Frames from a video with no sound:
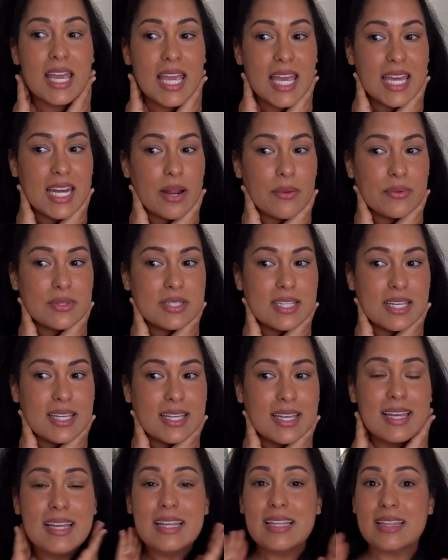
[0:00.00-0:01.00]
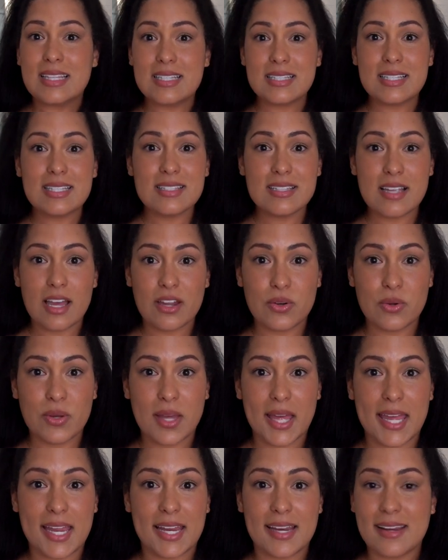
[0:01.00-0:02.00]
And I was like, this is not
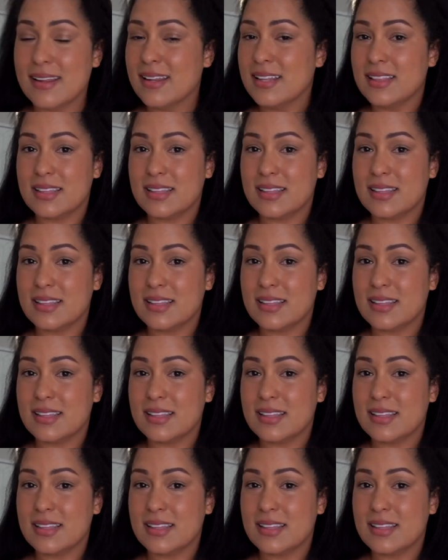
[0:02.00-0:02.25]
okay.